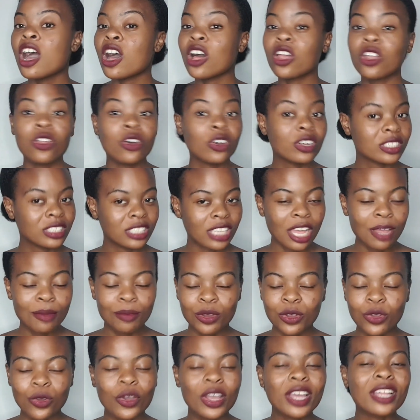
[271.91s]
a long time
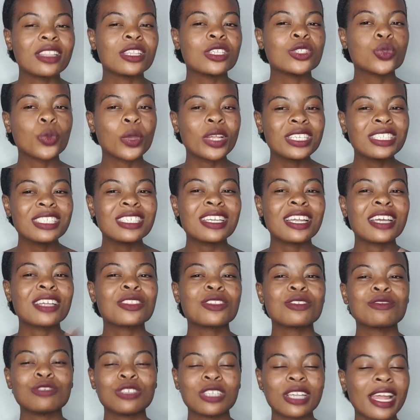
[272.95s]
ago, and the
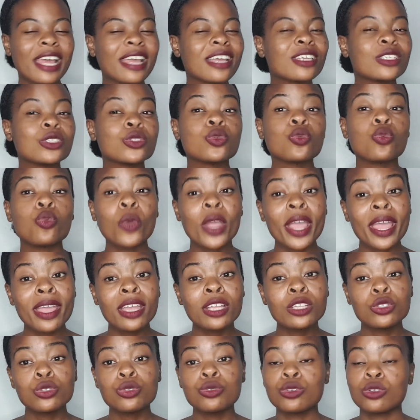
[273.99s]
29th of July is way
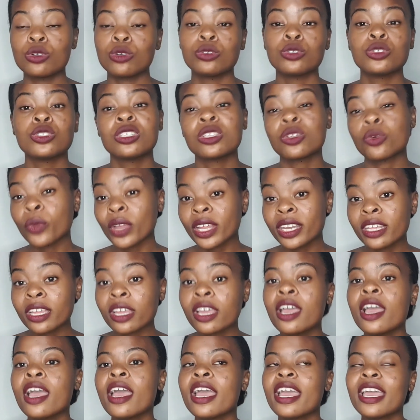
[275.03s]
too close to the wedding.